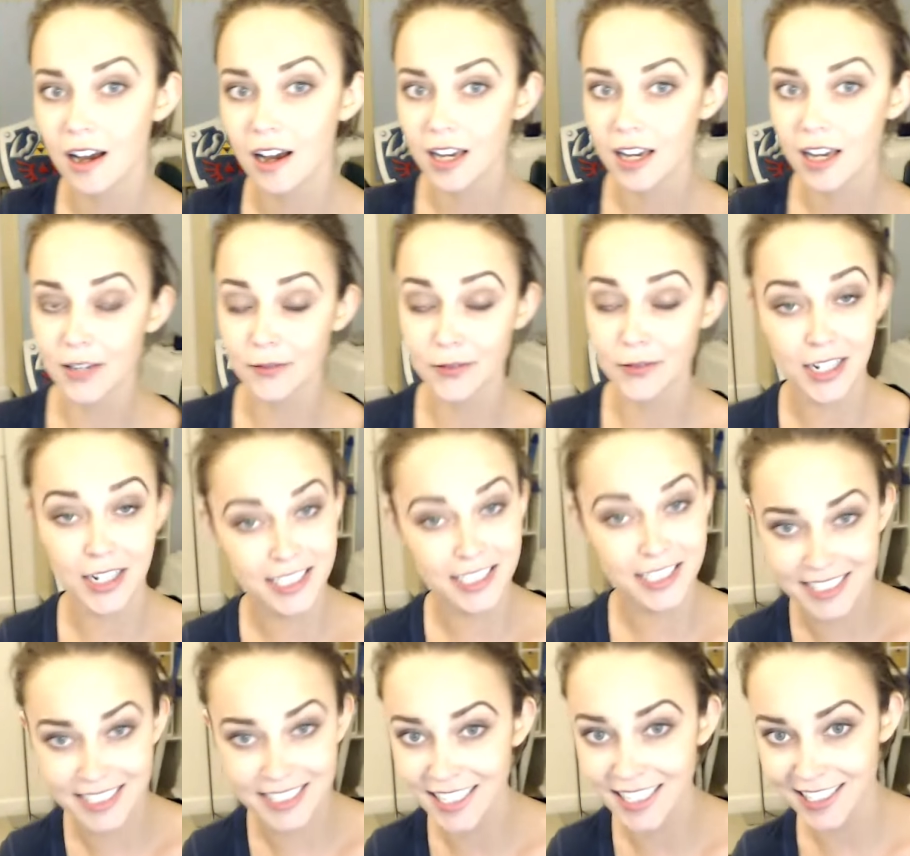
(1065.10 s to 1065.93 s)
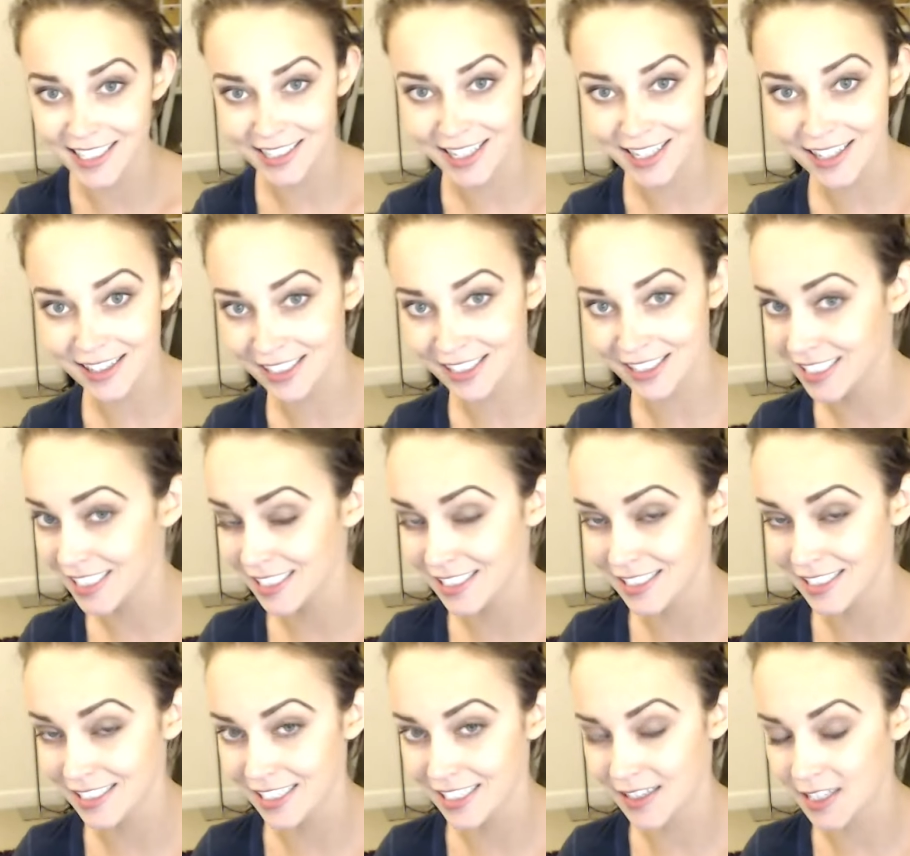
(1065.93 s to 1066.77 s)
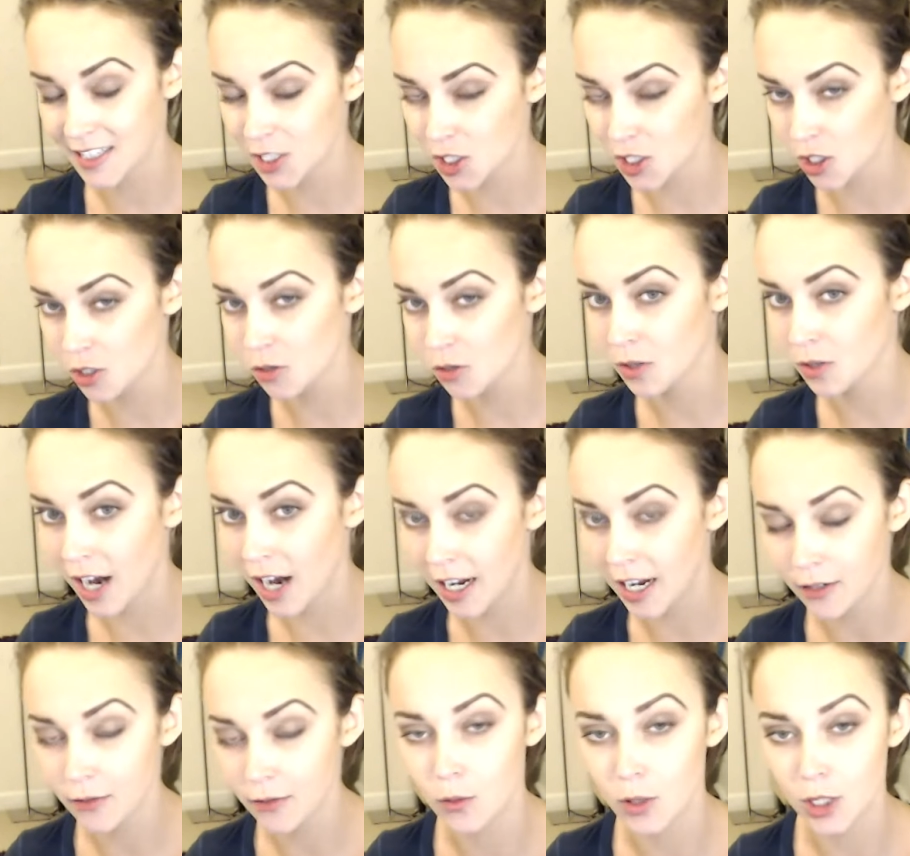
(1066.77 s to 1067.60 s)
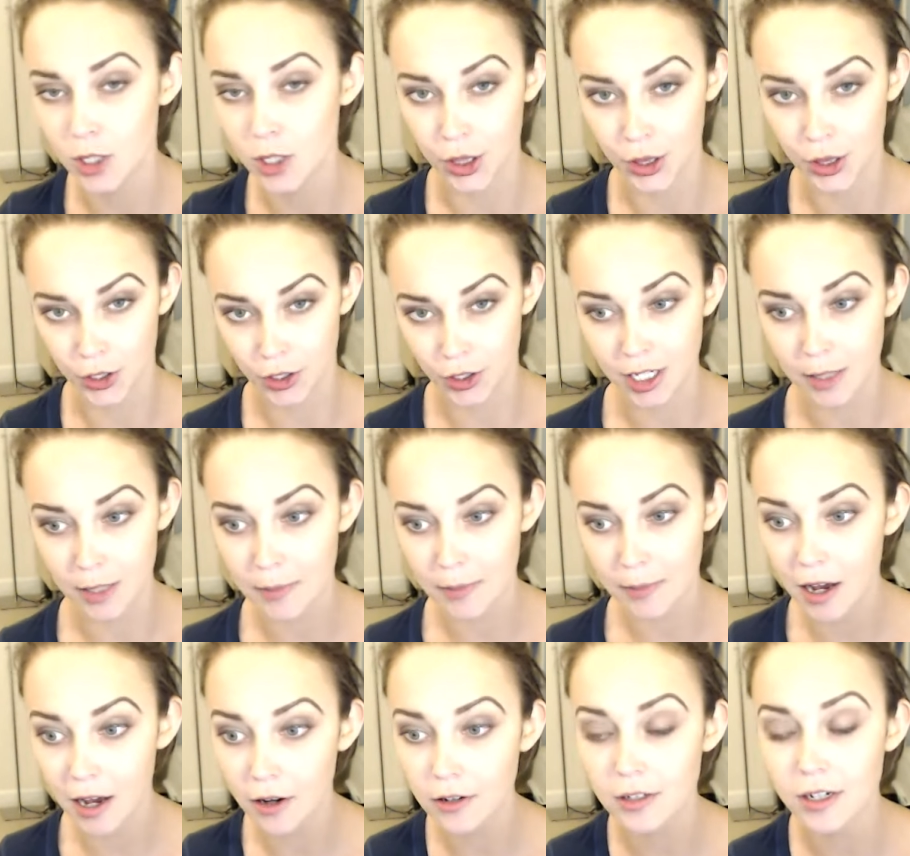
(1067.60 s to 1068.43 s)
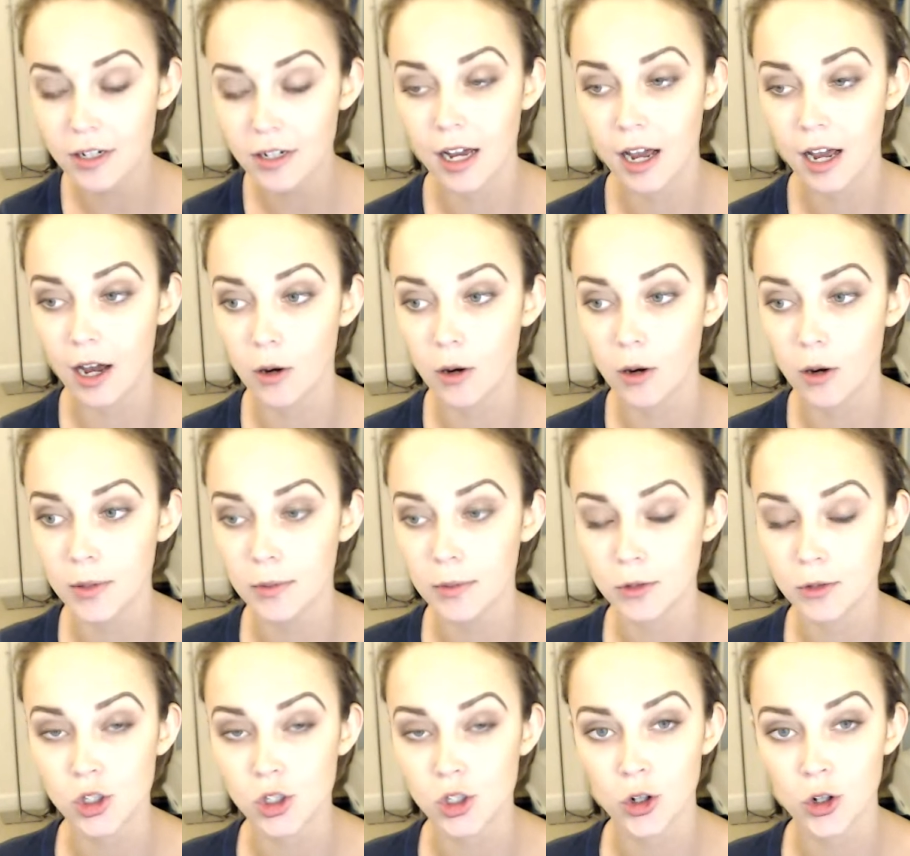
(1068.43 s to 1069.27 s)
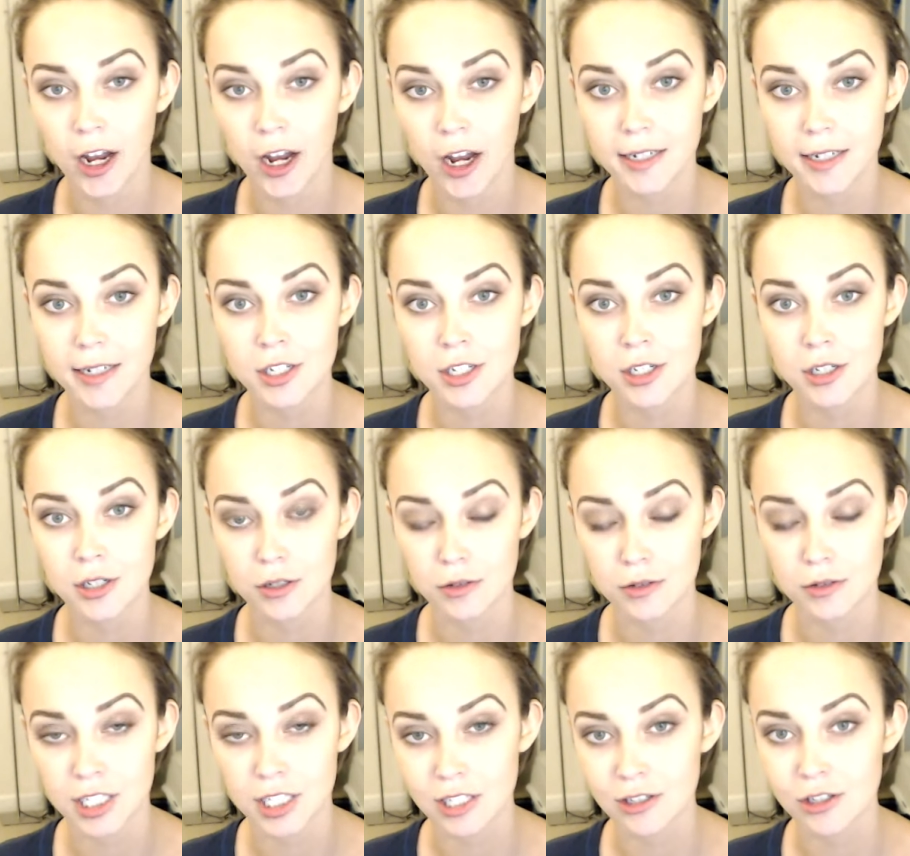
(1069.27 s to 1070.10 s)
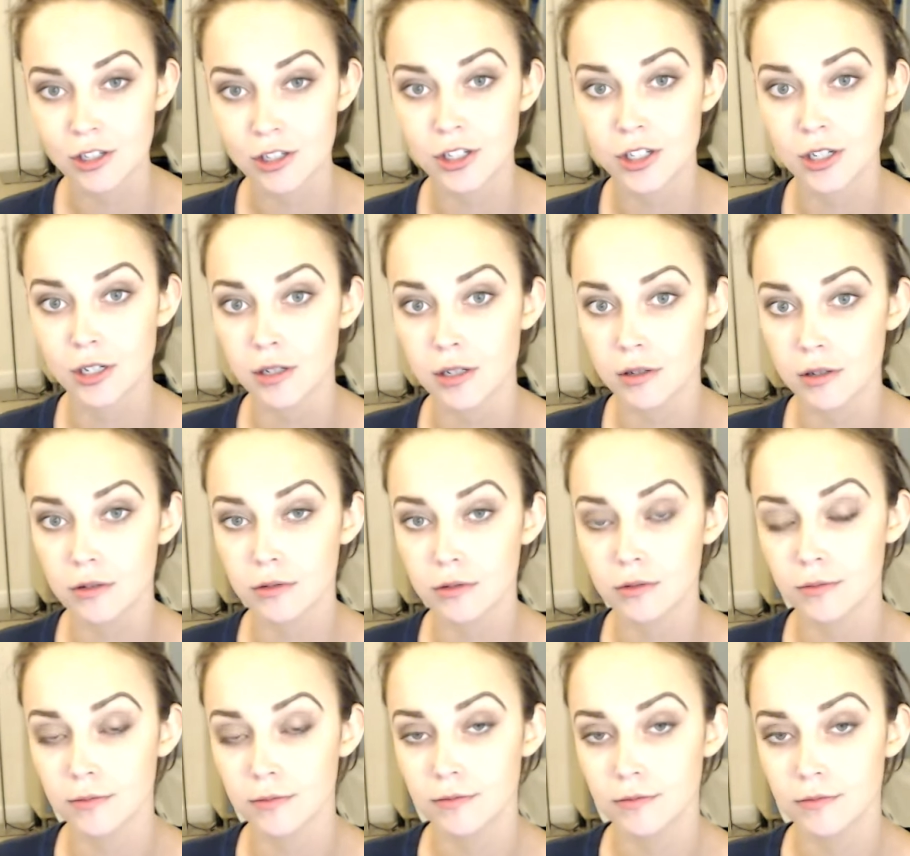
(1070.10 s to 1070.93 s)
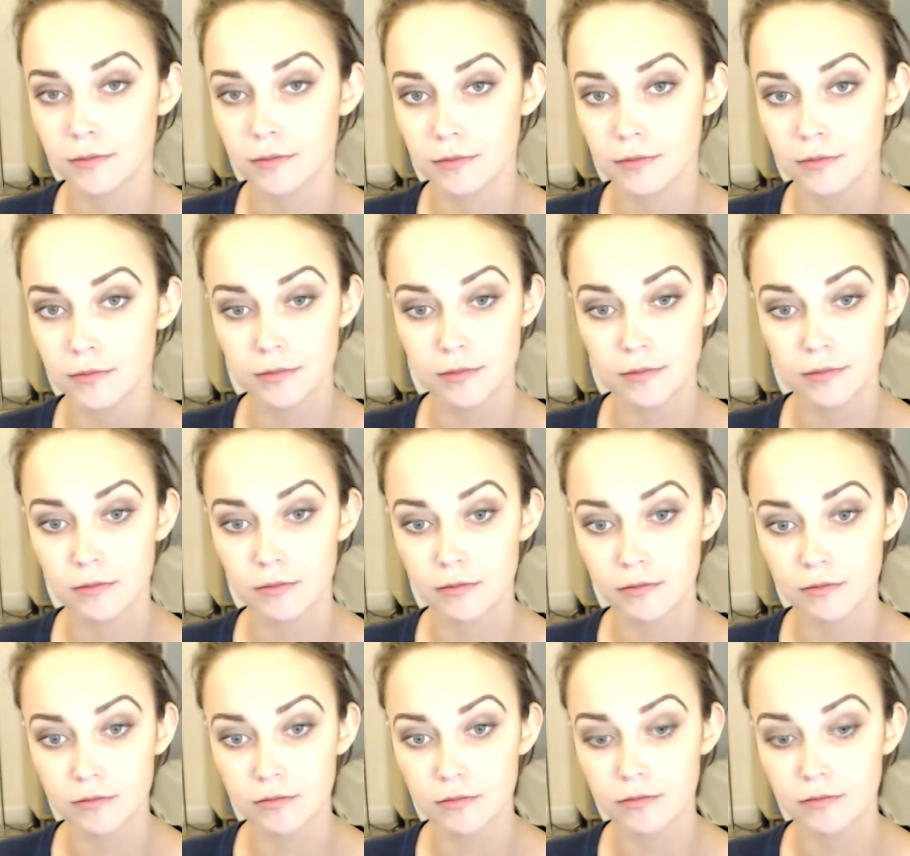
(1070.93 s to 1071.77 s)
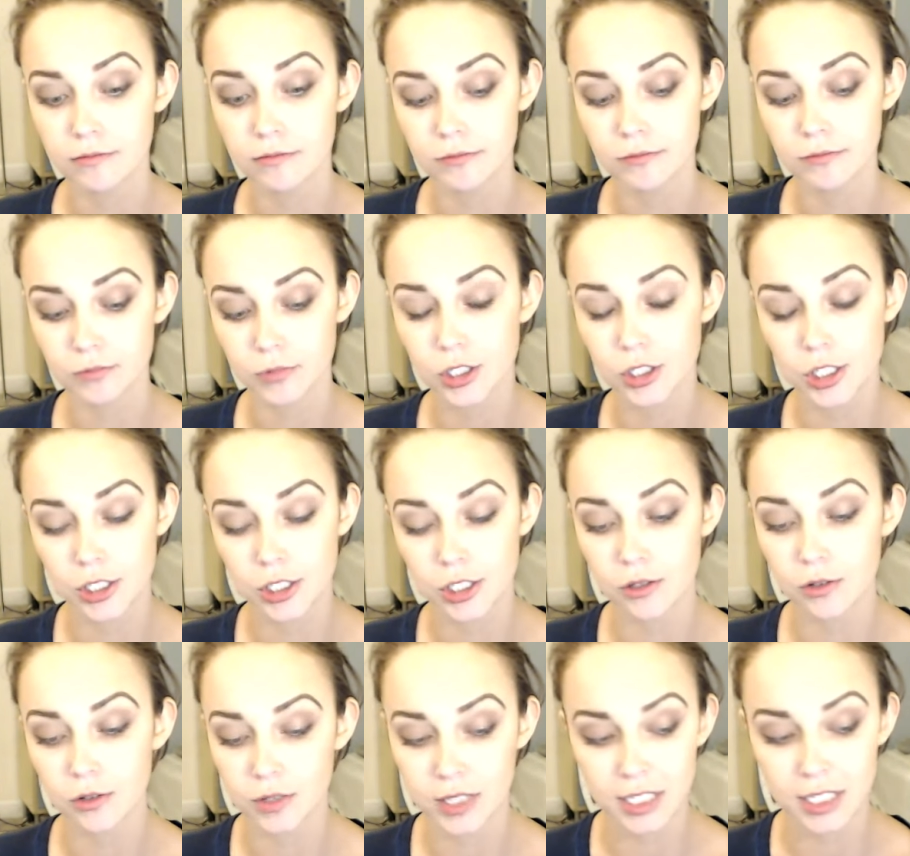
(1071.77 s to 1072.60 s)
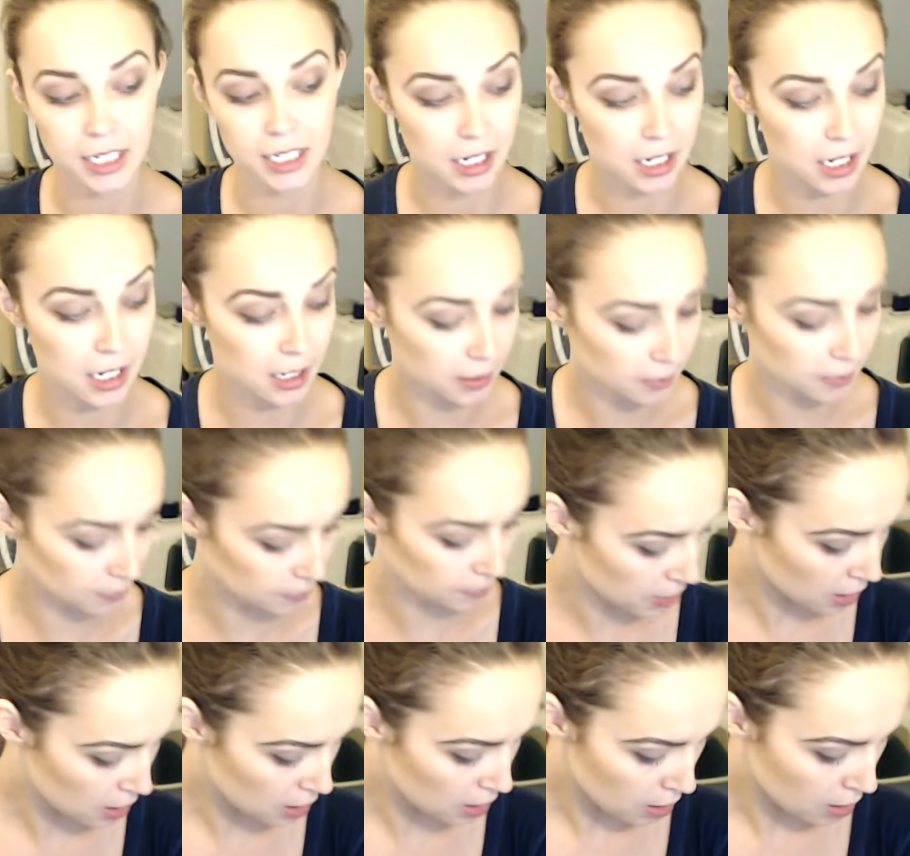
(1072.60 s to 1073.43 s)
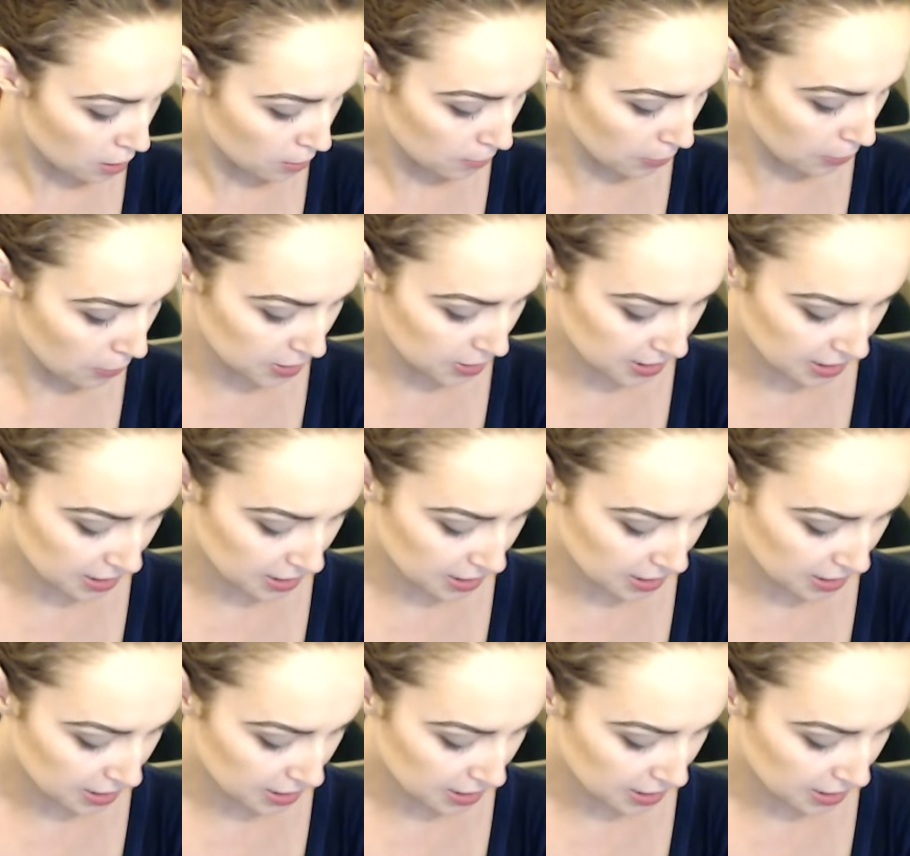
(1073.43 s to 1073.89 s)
If you guys see anything that he did that you kind of want to learn about, we will try to teach you to the most